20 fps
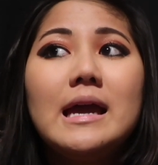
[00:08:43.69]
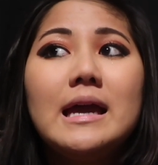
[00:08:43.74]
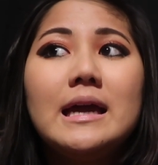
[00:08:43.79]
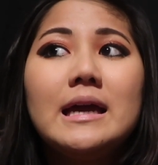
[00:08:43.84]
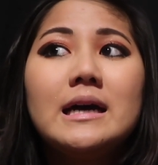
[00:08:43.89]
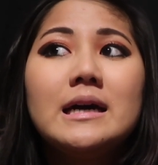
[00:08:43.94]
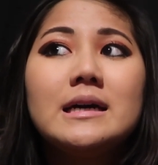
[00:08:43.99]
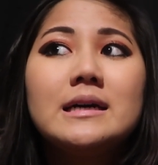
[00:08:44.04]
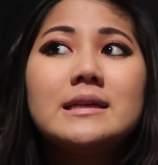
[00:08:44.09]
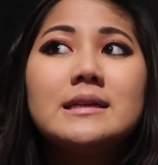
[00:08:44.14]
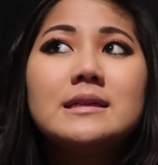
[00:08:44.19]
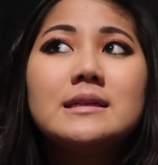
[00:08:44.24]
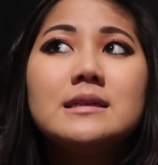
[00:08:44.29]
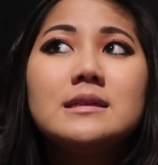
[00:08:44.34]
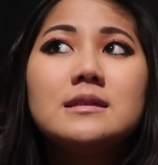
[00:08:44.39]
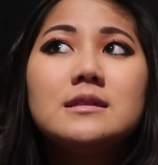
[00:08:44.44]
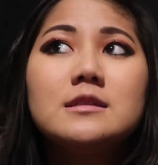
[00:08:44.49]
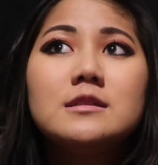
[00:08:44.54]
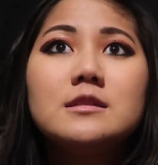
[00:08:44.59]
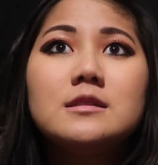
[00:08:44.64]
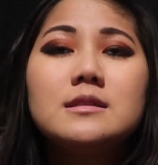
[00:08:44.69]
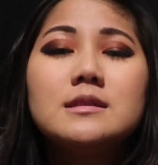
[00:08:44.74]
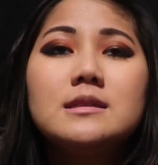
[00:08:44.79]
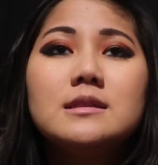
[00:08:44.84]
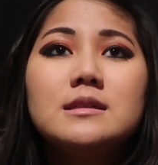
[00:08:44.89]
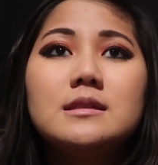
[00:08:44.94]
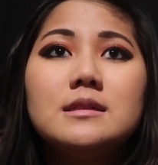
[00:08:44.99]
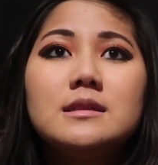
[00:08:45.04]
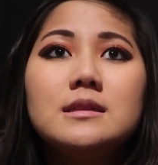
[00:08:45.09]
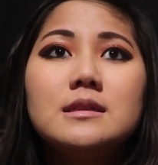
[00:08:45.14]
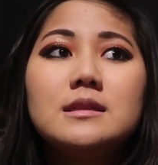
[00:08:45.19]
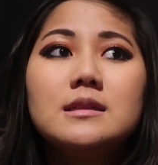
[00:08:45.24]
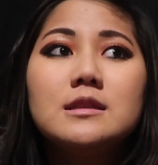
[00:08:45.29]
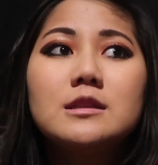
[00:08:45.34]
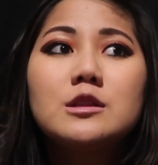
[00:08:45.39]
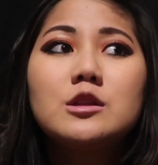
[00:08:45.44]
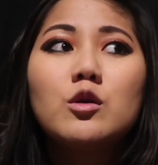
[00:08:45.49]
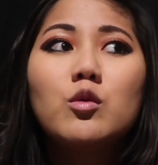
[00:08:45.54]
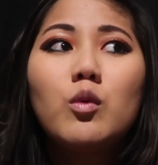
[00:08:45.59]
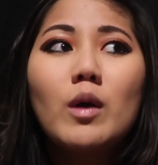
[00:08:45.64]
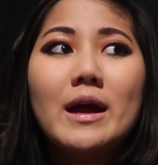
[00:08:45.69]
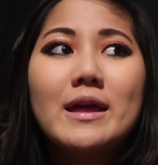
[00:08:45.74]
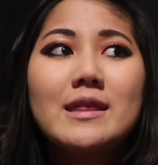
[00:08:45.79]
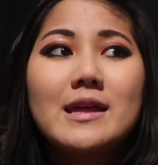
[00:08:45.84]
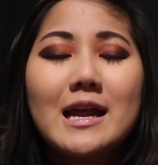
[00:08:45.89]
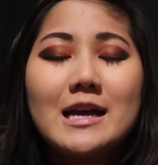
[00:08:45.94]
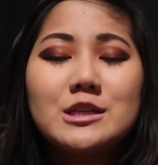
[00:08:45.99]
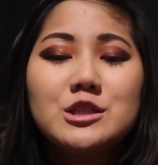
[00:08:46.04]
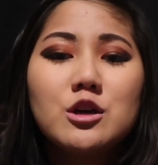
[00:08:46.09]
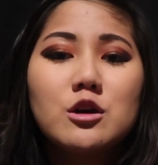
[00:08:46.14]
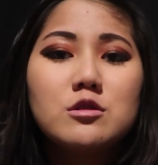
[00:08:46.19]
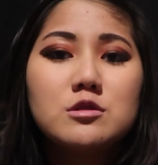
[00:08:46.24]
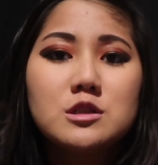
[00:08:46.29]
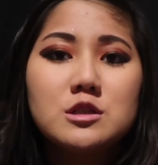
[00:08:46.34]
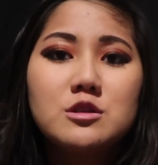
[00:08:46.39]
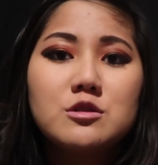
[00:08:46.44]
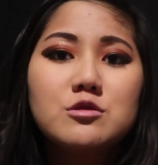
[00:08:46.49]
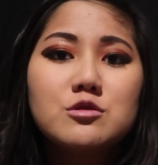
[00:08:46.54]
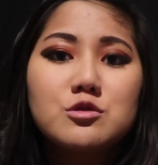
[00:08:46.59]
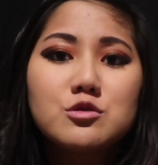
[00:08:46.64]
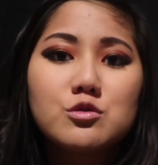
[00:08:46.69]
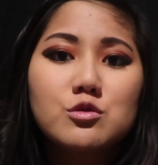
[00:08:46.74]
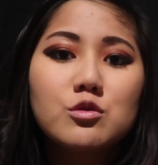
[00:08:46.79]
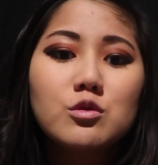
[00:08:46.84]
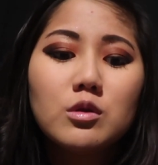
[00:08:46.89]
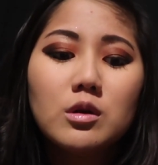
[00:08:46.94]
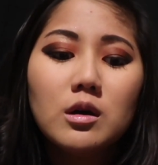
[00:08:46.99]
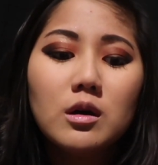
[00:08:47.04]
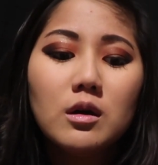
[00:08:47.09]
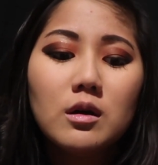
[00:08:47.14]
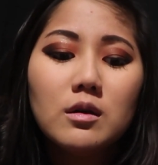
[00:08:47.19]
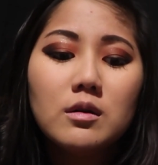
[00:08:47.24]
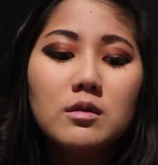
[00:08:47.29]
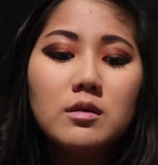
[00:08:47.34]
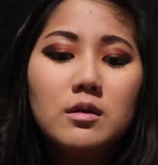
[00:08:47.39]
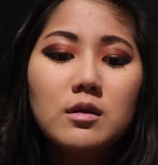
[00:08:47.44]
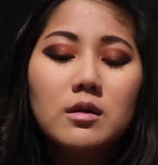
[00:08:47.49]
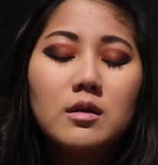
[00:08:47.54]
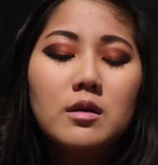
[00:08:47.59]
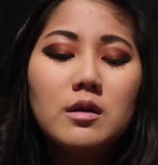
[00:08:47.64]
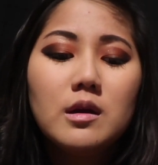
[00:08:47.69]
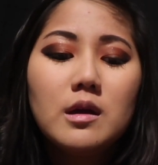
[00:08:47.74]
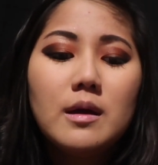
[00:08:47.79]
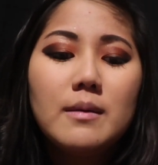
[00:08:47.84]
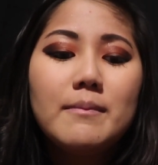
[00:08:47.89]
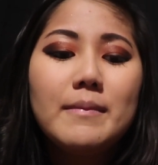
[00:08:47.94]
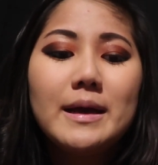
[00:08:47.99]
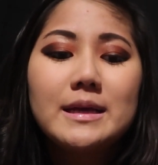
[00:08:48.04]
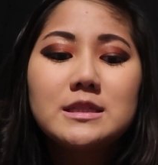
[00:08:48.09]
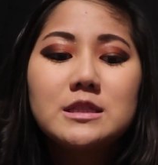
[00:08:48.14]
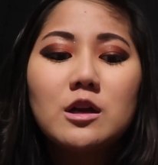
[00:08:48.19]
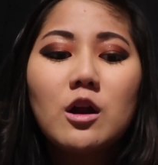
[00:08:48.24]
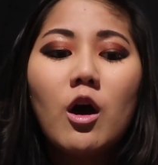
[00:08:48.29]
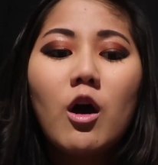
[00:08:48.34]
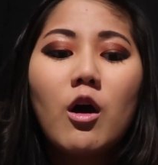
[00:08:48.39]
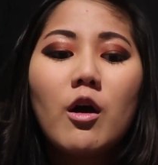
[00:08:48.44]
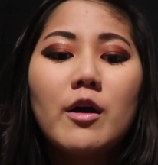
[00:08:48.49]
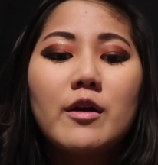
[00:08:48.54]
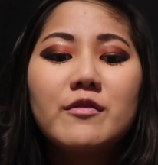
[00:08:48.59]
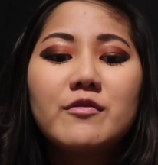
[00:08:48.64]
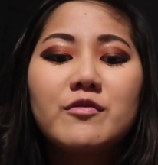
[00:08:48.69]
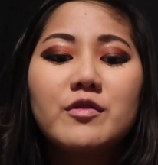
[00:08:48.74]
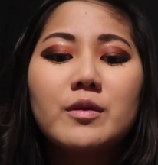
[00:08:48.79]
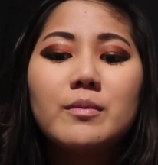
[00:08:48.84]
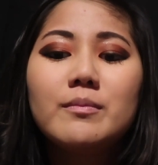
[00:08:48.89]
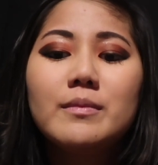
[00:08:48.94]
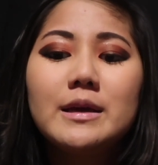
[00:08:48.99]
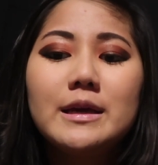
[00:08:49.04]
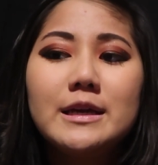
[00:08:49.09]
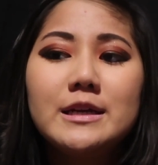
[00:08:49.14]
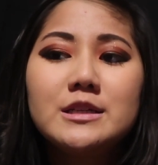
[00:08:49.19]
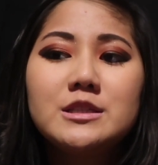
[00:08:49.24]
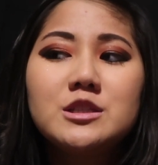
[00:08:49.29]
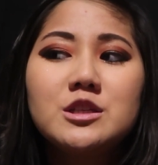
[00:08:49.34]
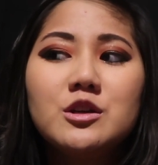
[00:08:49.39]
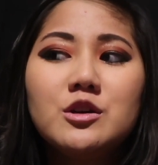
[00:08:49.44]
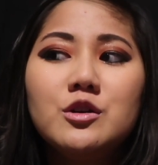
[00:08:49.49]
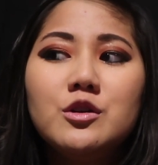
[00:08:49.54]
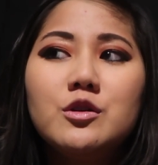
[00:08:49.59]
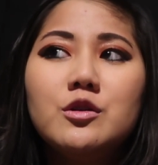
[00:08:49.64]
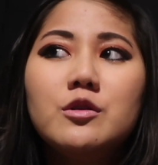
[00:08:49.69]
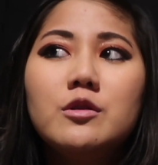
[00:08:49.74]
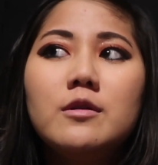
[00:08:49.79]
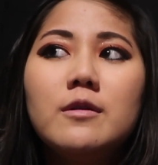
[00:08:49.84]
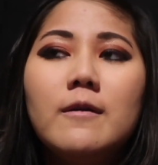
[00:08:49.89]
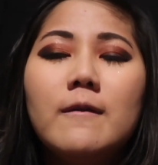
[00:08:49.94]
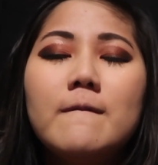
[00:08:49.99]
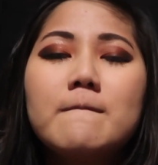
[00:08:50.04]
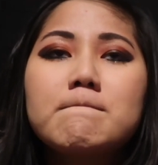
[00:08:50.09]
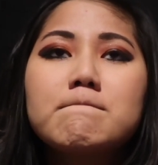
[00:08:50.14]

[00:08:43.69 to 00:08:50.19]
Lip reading: And the way that I chose to do school makes it hard for me to